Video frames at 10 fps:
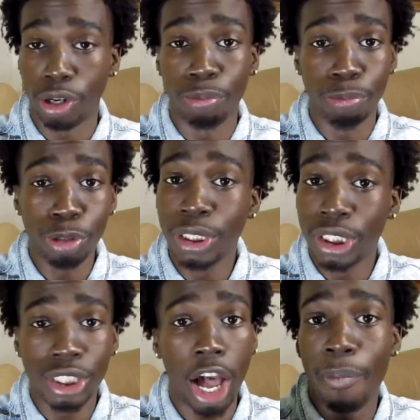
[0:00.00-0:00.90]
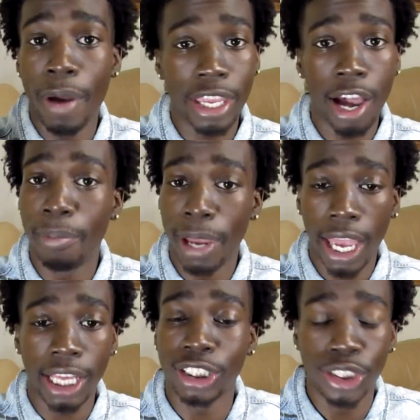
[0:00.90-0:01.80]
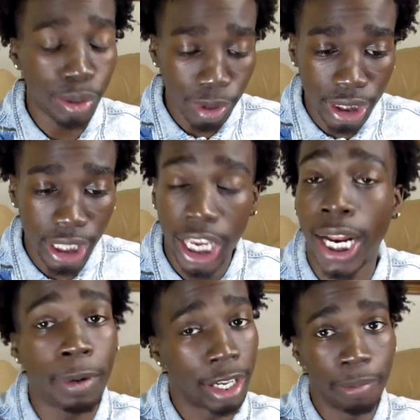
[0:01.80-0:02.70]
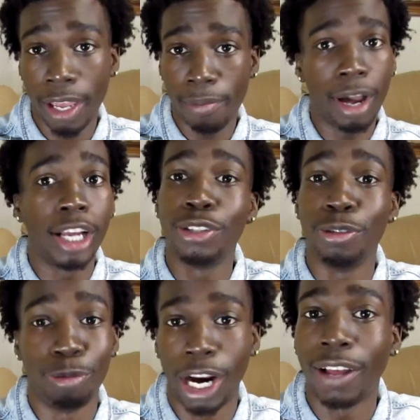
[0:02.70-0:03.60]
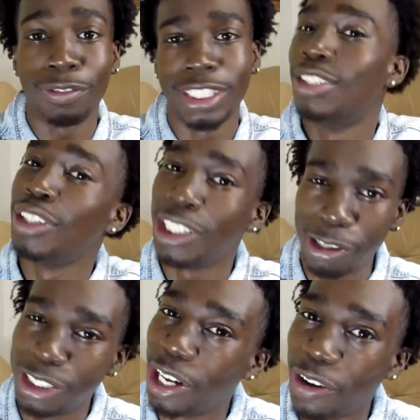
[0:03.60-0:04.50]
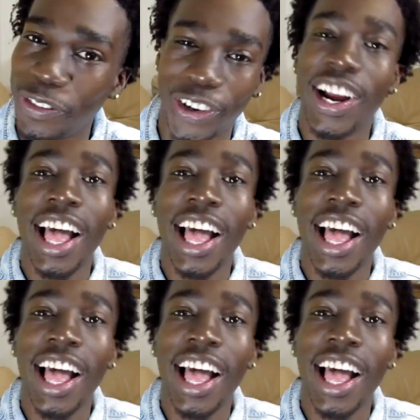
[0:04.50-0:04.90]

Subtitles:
So you bitches all make y'all bag as a unison. And I'm gonna make mine shit right after this video is over.